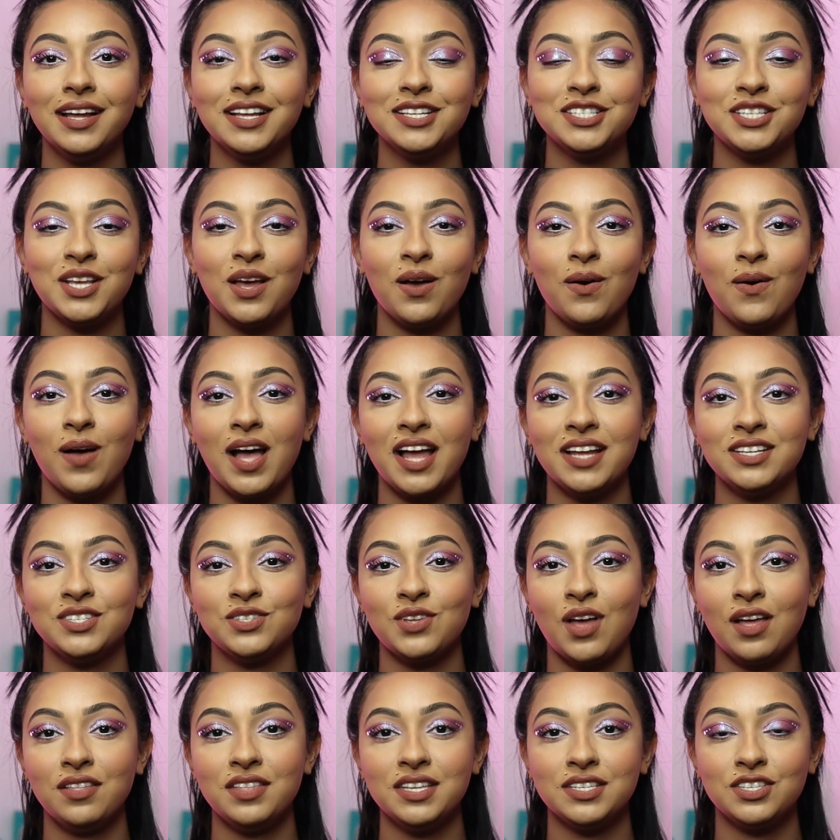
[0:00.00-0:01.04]
So I
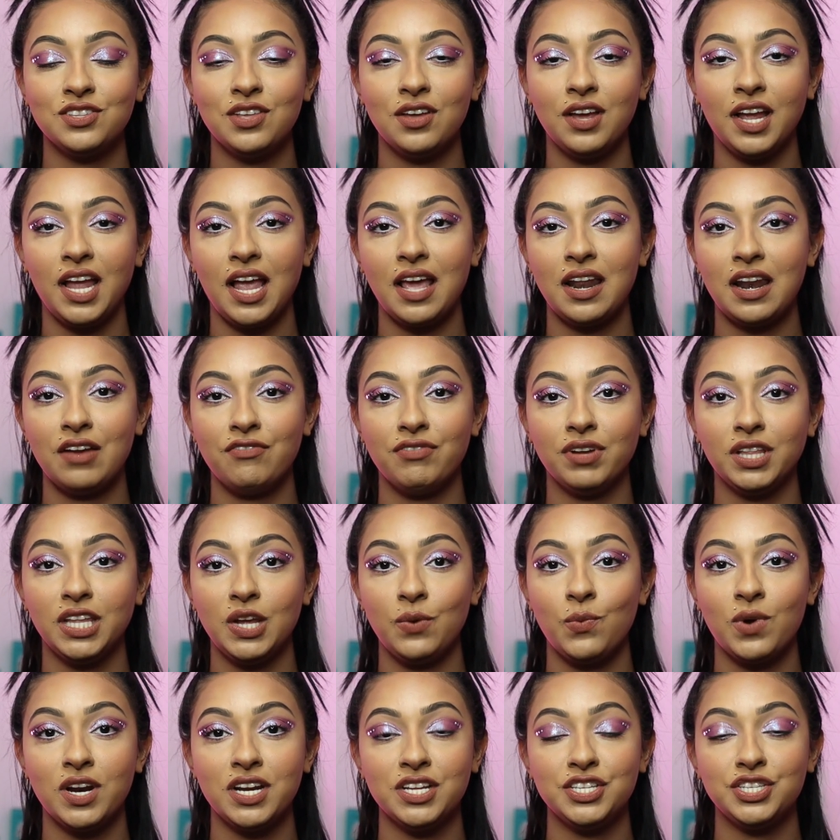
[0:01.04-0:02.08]
saw this look and I really
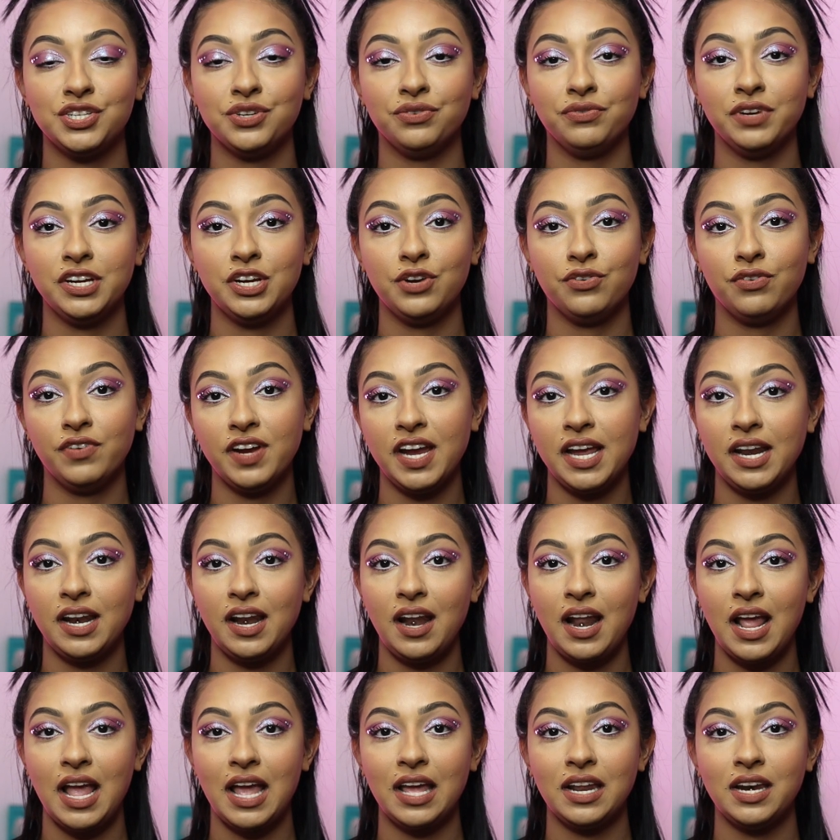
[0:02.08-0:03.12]
wanted to recreate
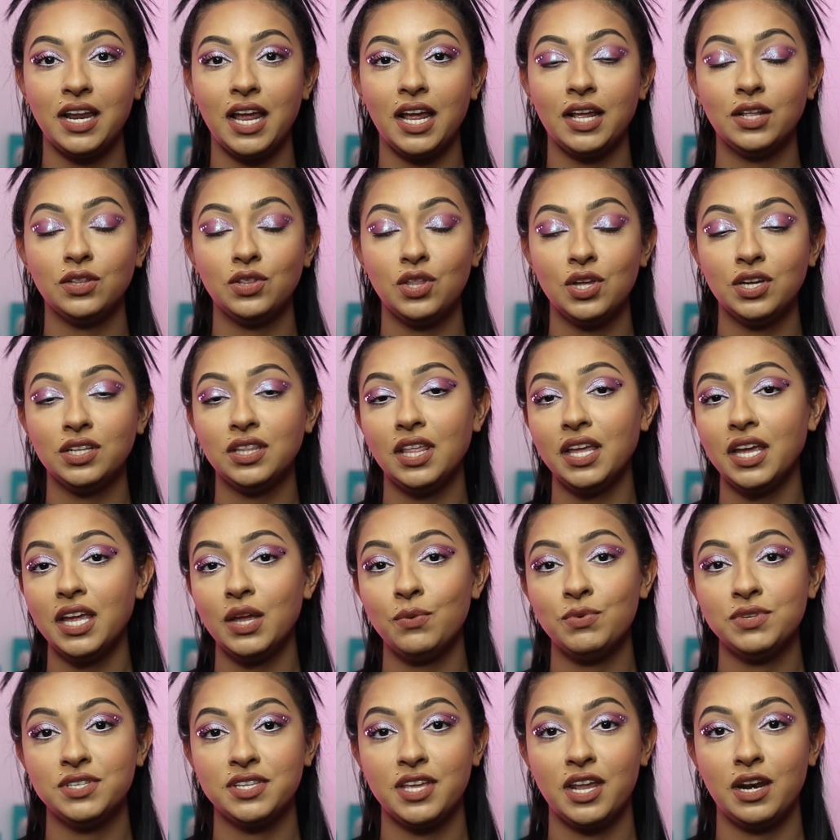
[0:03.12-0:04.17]
it, and it looked like
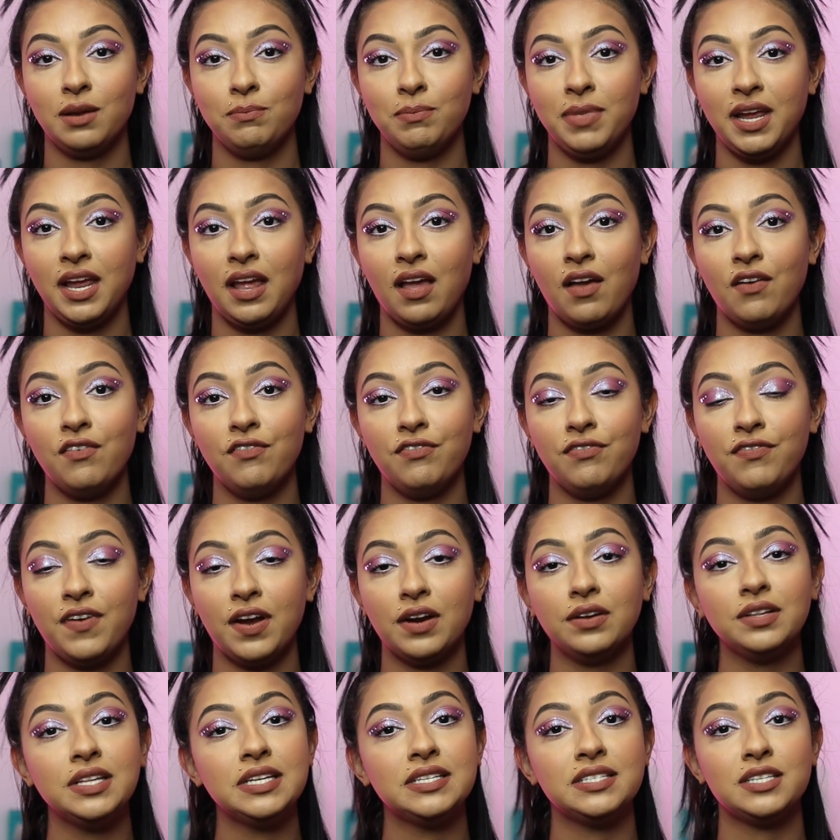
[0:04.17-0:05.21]
it was going to be
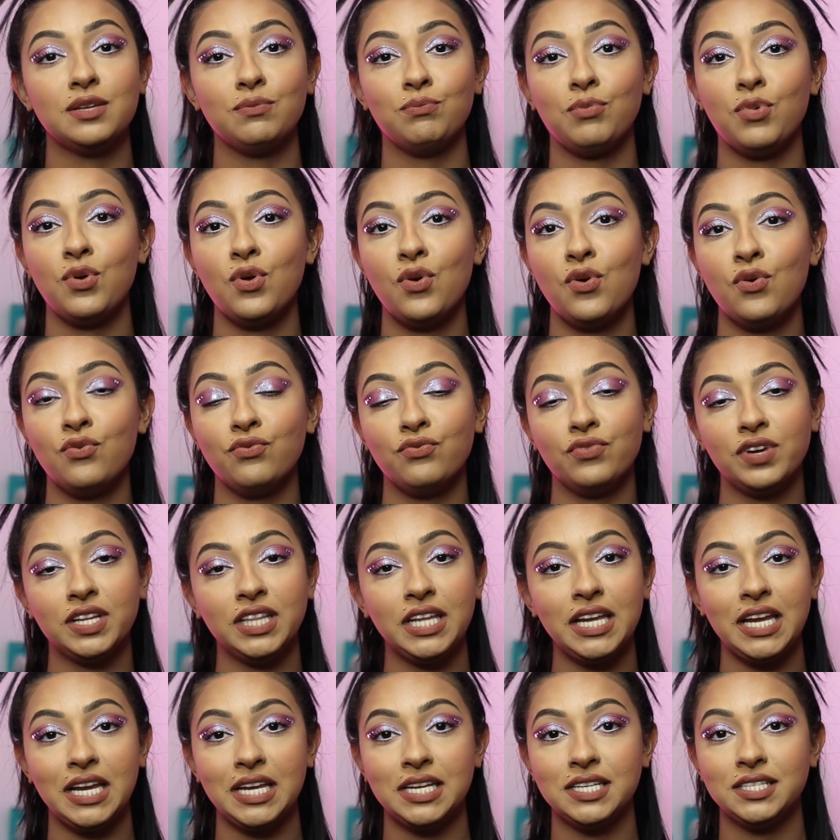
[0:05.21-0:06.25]
fairly simple,
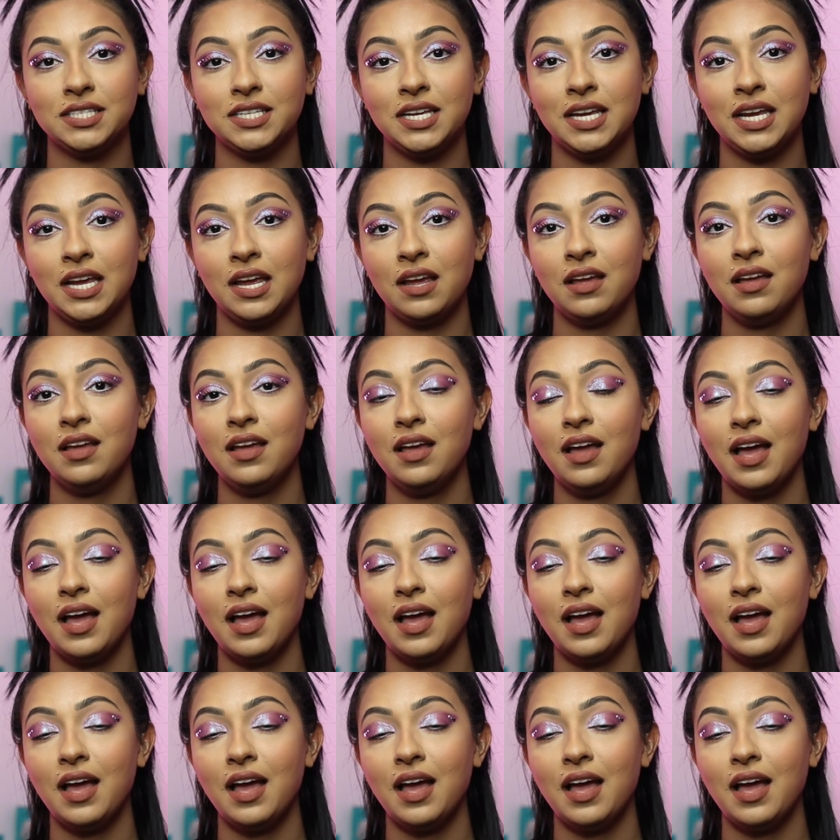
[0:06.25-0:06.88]
really easy.